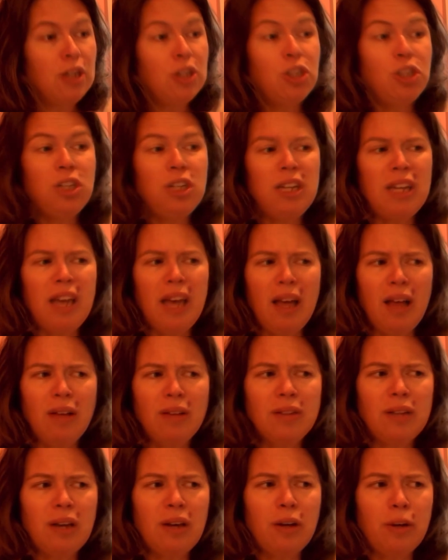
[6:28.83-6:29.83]
She
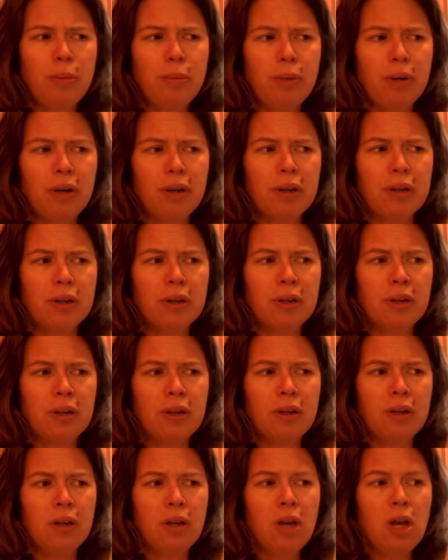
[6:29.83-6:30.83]
held out a book.
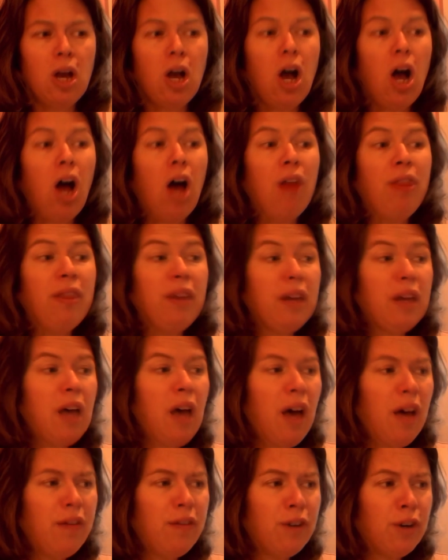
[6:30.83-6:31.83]
On the
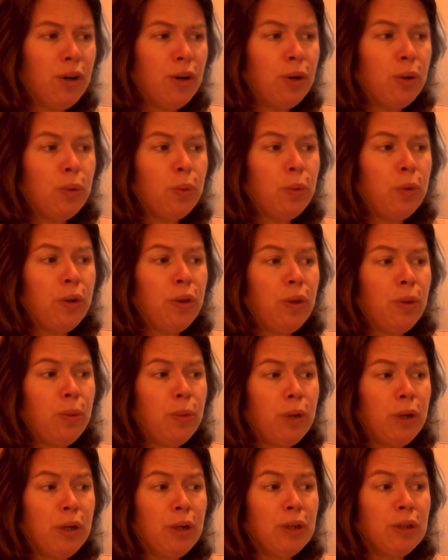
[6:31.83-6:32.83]
cover were the
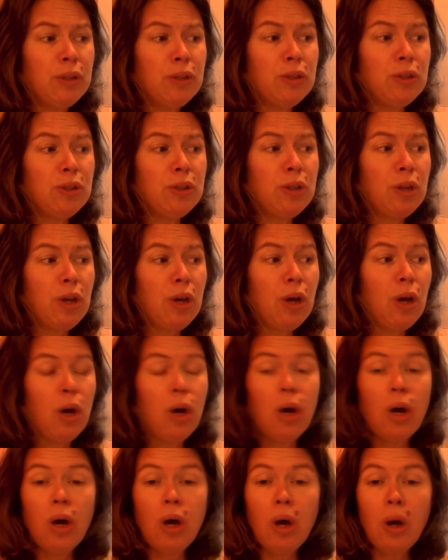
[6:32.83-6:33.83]
words,
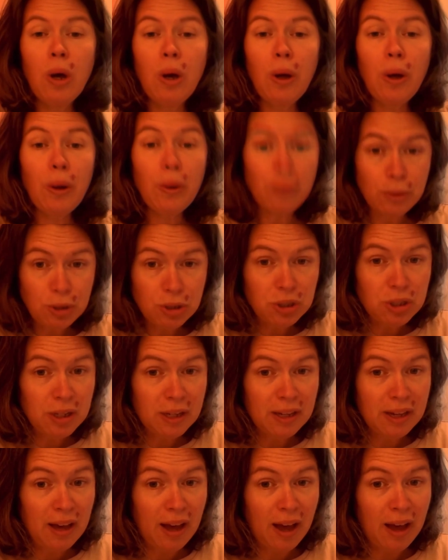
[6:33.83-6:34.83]

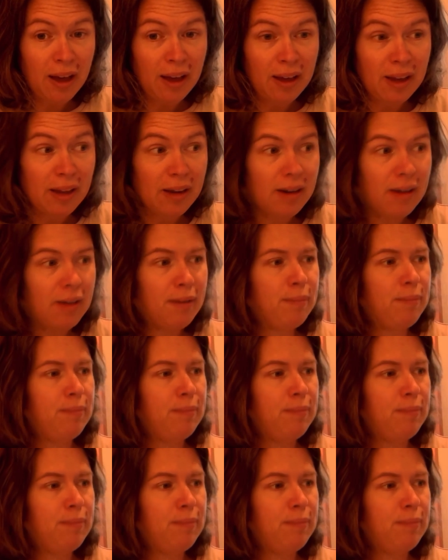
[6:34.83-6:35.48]
Ocean Guide.